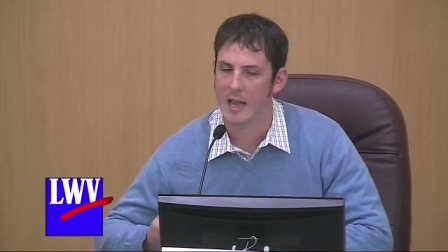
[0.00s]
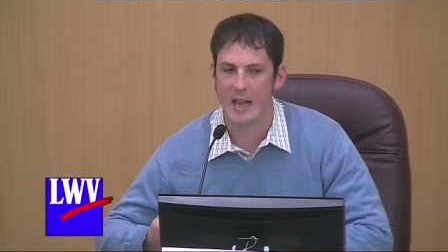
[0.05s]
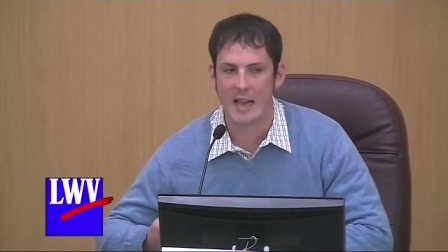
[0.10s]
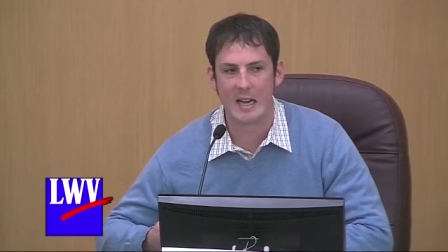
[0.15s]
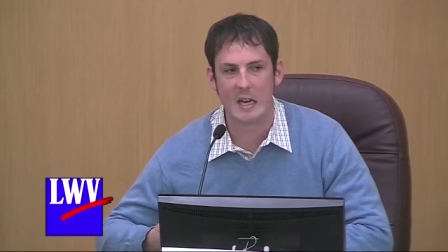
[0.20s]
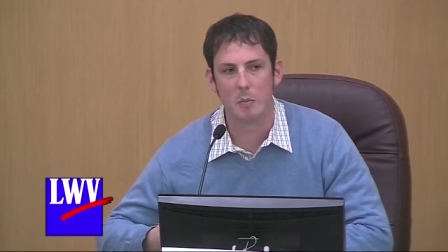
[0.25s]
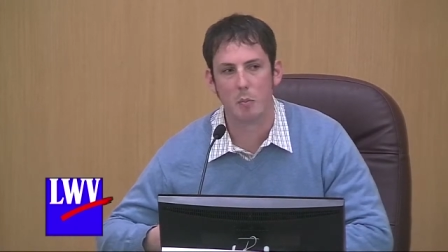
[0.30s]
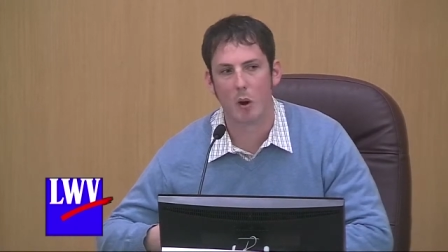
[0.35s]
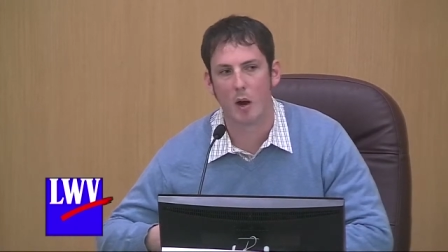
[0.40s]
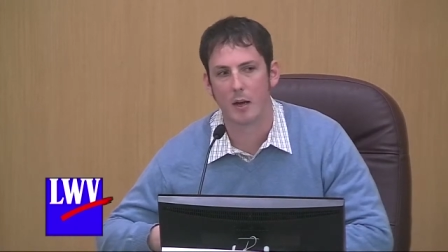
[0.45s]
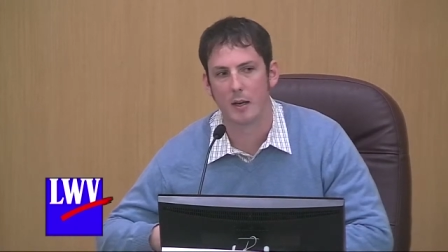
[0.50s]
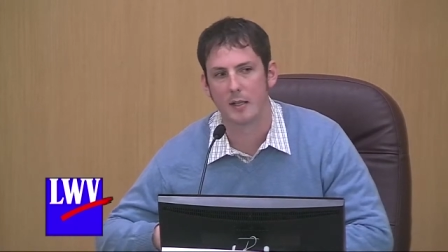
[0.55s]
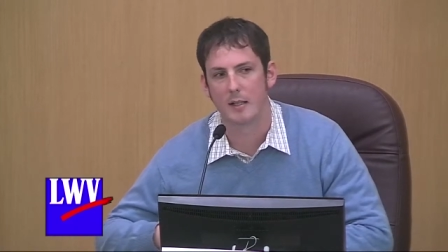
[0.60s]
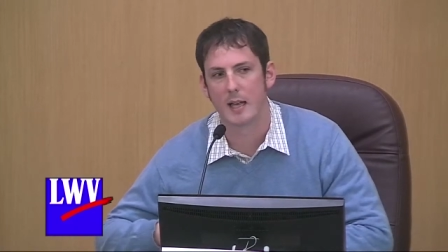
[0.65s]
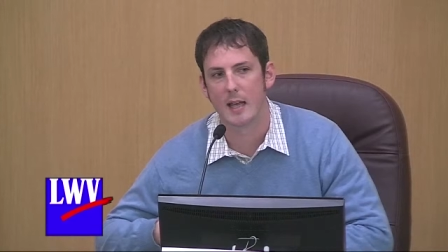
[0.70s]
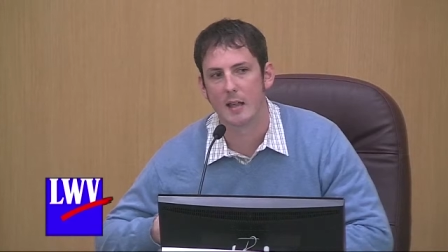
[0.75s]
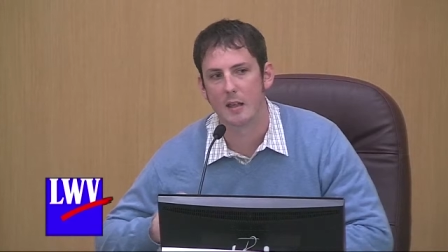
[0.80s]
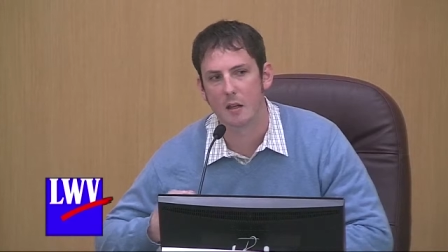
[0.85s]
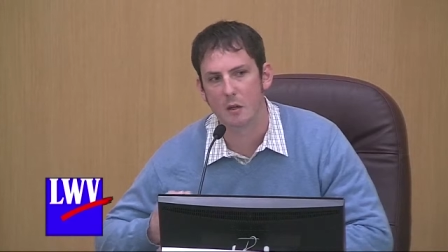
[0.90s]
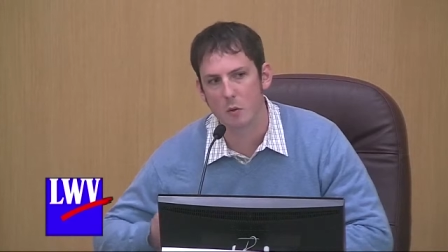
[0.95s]
Any product
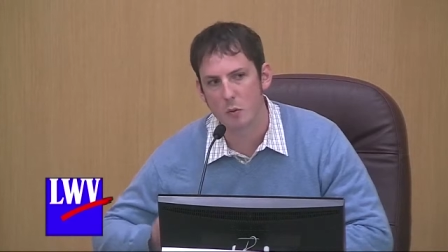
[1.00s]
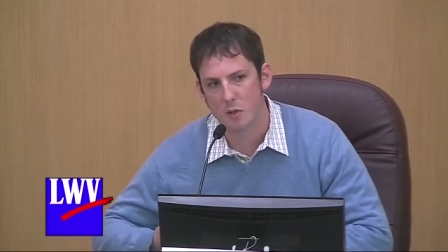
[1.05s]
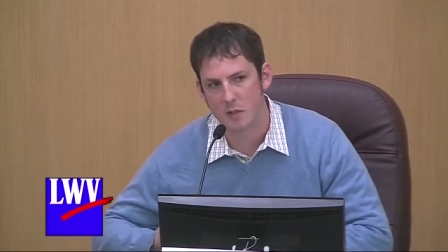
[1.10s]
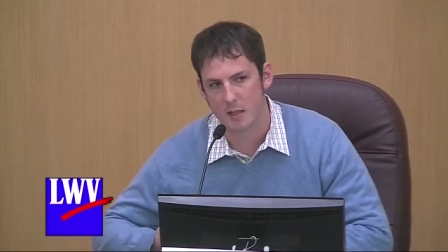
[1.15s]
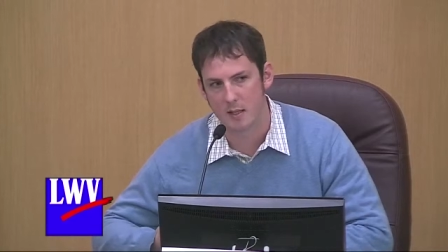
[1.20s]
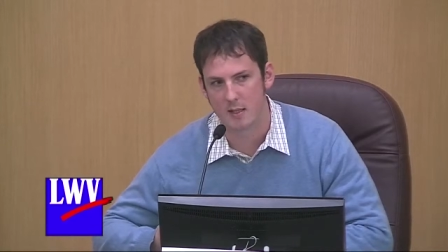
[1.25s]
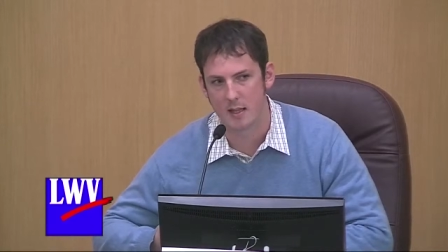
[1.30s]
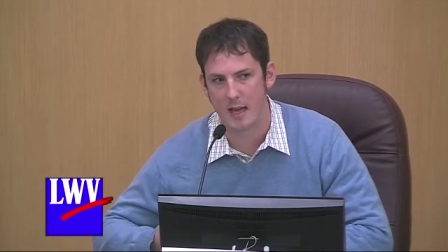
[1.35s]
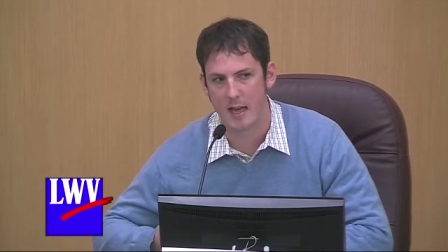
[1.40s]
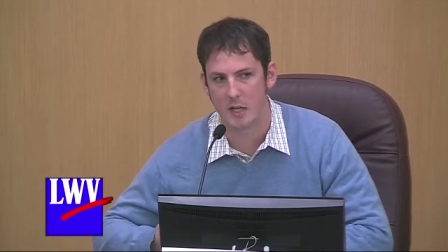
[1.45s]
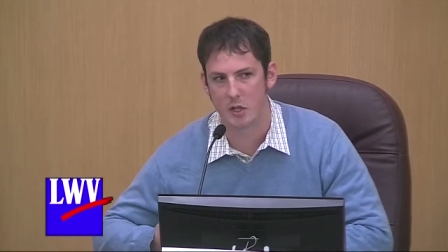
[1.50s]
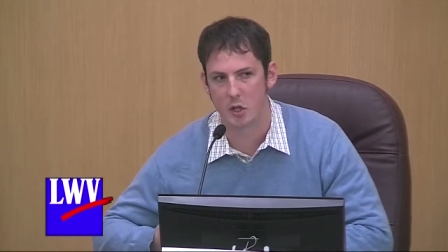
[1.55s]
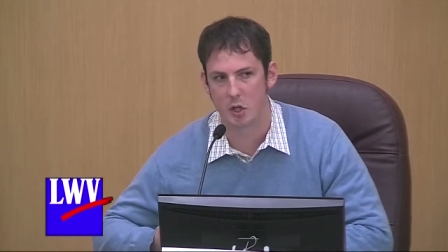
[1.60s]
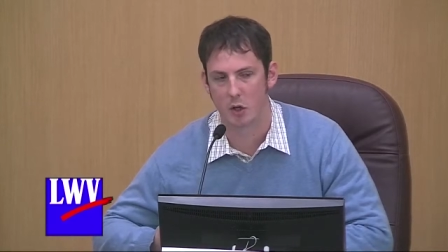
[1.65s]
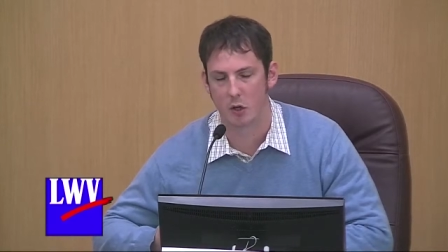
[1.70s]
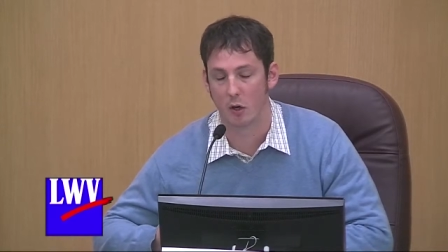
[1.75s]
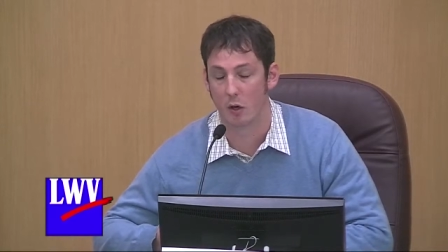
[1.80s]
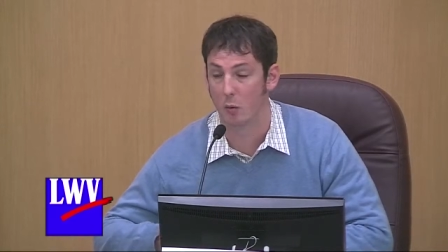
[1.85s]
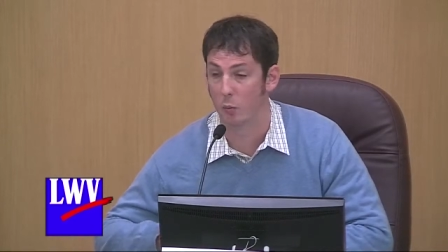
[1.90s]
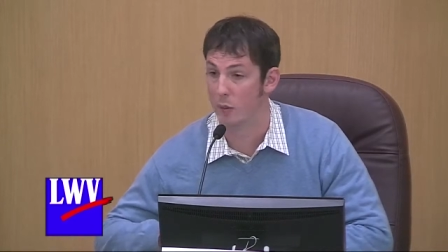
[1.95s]
that uses that
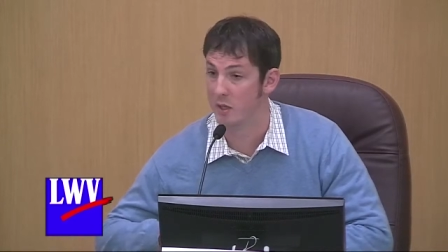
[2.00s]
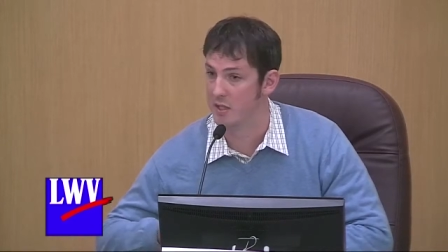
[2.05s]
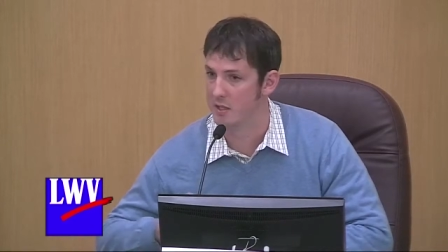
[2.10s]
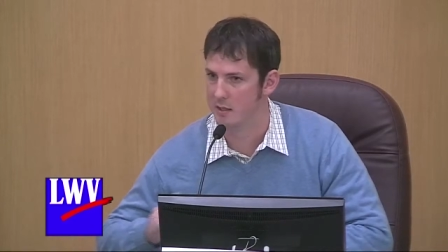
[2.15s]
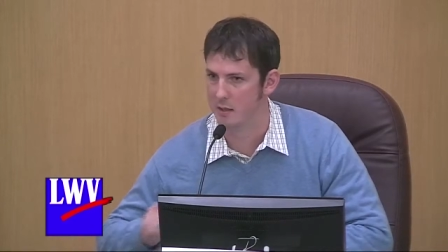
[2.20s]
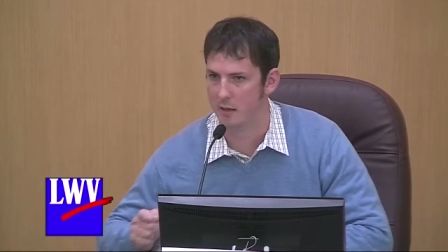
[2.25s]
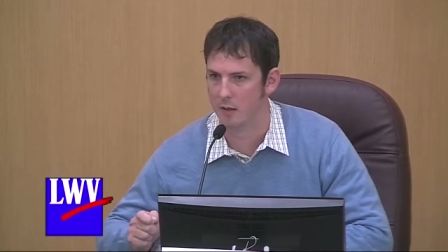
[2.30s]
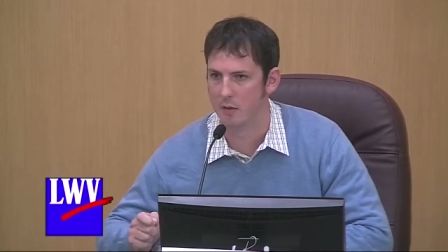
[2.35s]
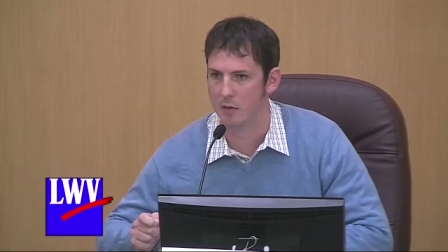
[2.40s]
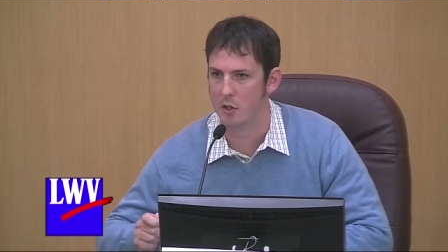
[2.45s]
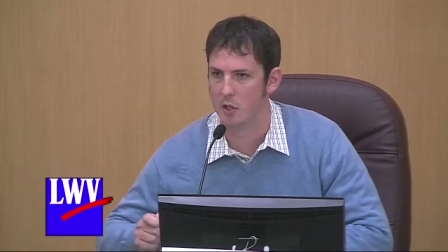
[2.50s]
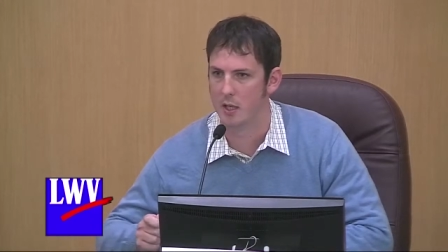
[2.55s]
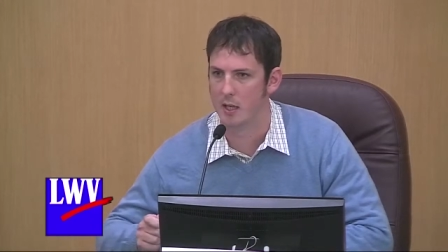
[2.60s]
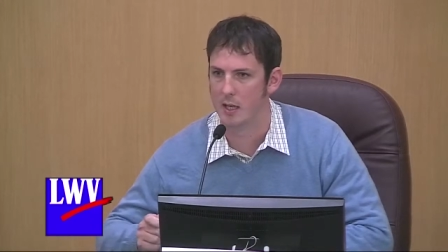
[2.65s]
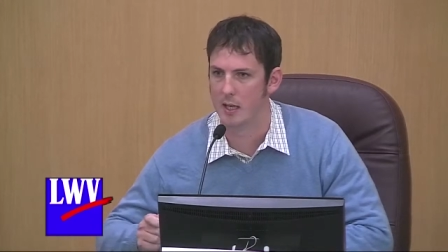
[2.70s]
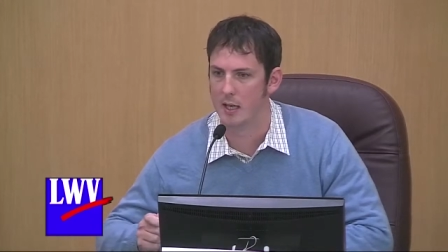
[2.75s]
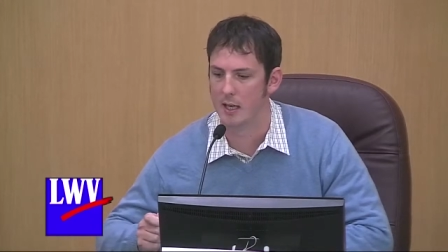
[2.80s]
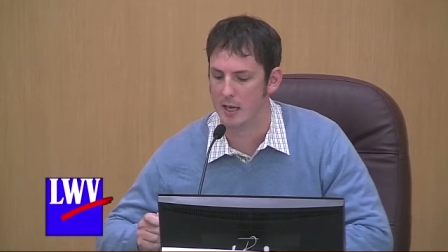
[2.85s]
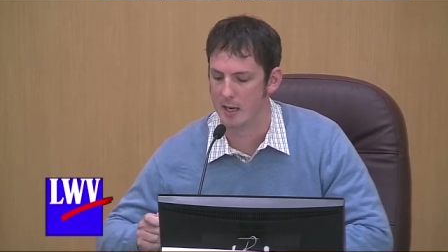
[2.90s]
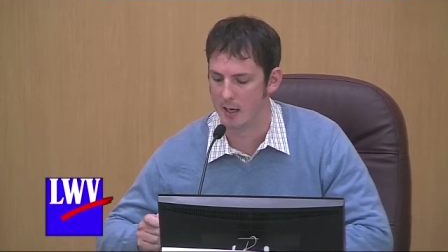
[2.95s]
sugar with zero GE